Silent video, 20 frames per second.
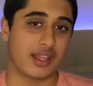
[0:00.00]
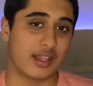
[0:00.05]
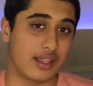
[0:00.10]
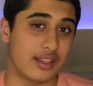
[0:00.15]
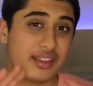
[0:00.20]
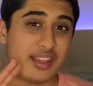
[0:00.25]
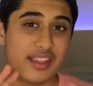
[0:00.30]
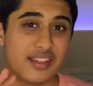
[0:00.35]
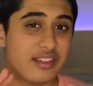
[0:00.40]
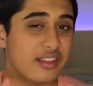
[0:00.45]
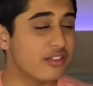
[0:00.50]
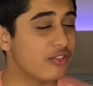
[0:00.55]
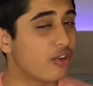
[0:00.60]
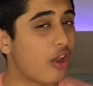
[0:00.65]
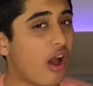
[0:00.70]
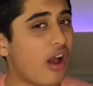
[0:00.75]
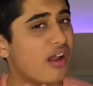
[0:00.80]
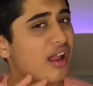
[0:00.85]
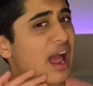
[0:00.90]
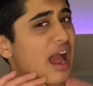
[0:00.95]
This is
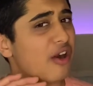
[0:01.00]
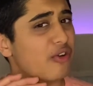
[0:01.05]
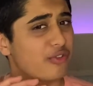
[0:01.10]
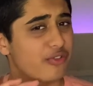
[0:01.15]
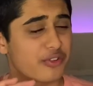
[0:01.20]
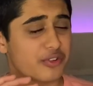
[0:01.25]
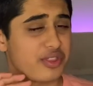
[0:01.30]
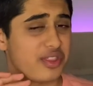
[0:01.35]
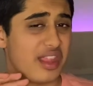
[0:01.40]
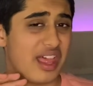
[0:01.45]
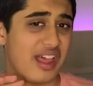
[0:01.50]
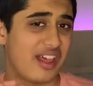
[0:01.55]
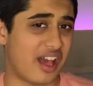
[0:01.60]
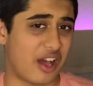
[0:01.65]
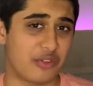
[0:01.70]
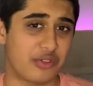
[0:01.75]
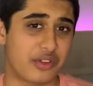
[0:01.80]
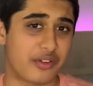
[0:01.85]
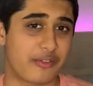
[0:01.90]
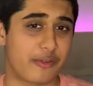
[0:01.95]
not out
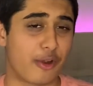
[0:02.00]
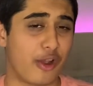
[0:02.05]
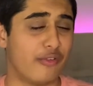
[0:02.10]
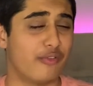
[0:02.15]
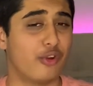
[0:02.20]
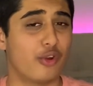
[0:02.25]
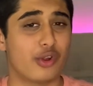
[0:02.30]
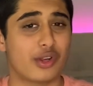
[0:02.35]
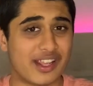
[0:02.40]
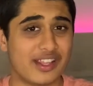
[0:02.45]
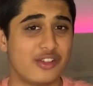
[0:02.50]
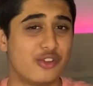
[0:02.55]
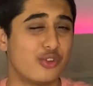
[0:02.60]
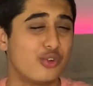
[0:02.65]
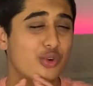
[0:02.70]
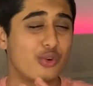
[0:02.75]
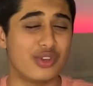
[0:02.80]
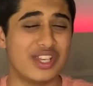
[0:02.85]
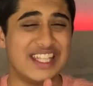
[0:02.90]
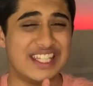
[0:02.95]
there for everyone. You
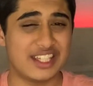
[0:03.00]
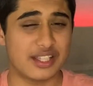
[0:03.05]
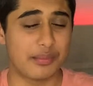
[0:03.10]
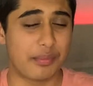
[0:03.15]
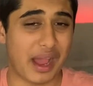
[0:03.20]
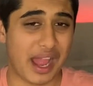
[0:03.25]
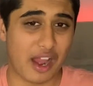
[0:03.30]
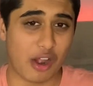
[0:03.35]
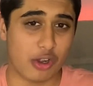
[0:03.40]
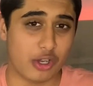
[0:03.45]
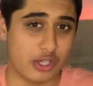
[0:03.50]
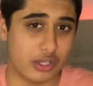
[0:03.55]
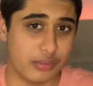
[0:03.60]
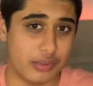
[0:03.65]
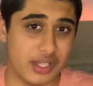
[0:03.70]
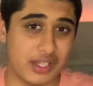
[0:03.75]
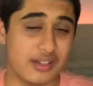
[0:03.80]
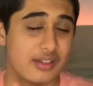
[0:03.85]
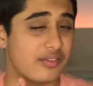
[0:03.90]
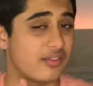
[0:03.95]
don't need to buy
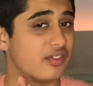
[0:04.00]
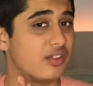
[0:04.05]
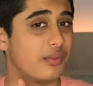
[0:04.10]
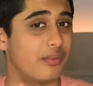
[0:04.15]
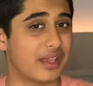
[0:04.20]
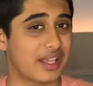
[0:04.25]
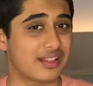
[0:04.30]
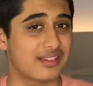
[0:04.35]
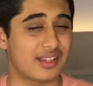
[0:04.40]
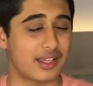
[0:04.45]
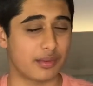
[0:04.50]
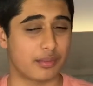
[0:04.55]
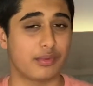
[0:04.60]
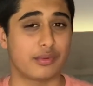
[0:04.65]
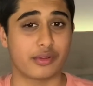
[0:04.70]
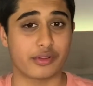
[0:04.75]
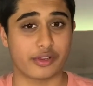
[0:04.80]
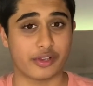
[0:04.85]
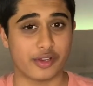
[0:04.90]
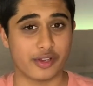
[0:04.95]
RGB to make a setup
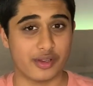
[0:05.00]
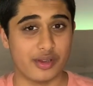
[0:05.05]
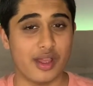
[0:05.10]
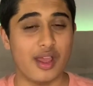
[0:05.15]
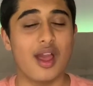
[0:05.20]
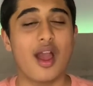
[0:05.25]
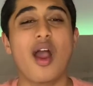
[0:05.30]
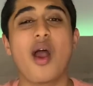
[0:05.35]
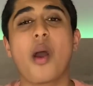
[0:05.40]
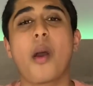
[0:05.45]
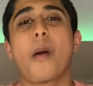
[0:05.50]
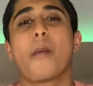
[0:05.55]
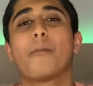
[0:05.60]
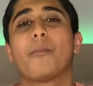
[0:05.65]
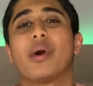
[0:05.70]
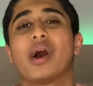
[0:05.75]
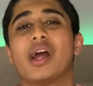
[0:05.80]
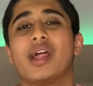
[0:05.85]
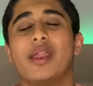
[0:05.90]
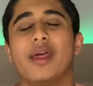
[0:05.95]
look good,
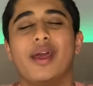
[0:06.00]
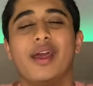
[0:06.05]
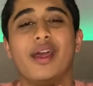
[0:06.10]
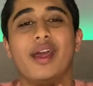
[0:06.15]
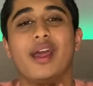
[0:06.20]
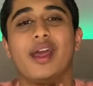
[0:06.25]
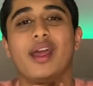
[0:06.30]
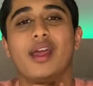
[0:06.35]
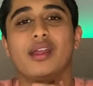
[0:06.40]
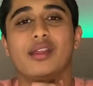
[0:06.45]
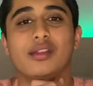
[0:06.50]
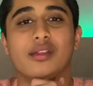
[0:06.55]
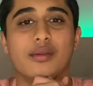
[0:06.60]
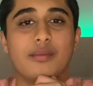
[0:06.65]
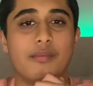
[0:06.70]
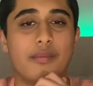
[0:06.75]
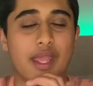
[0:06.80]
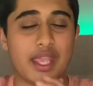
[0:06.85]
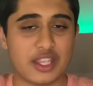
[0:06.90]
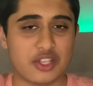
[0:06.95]
but
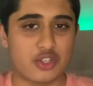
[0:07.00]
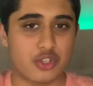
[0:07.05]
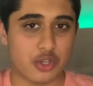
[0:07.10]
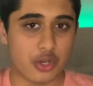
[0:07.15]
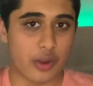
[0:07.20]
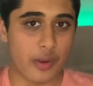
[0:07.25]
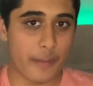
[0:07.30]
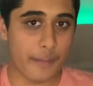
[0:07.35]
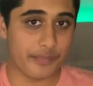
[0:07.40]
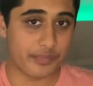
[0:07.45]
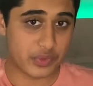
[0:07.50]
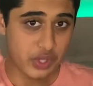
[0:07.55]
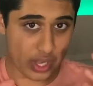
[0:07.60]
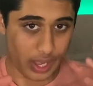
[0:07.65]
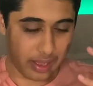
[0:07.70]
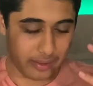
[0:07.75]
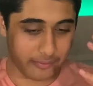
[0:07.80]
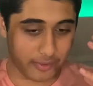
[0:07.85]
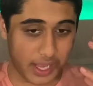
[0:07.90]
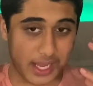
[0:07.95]
make sure to
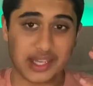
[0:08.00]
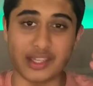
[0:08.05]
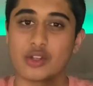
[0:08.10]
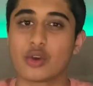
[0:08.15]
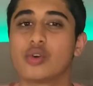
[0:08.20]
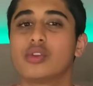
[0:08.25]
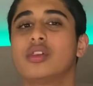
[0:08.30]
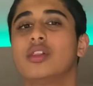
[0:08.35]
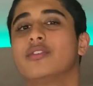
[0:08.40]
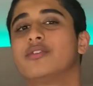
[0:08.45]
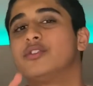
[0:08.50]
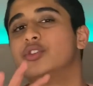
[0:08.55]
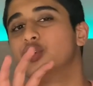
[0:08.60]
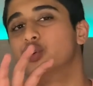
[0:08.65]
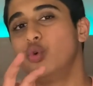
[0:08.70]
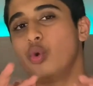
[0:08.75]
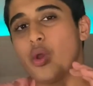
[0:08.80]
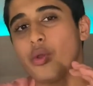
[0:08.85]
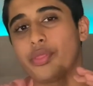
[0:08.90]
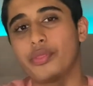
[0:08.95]
have a total of
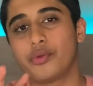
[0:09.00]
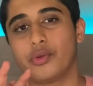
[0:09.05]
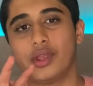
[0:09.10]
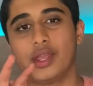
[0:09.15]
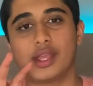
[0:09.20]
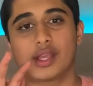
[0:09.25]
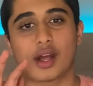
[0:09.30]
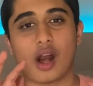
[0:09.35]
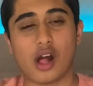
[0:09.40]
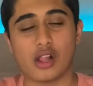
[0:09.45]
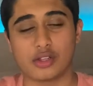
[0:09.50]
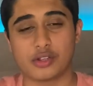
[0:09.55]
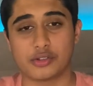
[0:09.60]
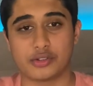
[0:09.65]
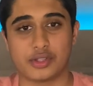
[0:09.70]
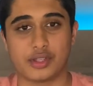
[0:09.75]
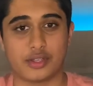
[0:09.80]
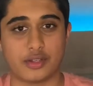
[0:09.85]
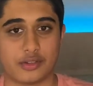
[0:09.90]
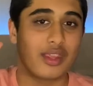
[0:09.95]
2 or 3 colors
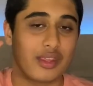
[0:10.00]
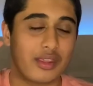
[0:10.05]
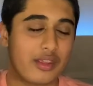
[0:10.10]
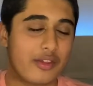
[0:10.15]
in your setup.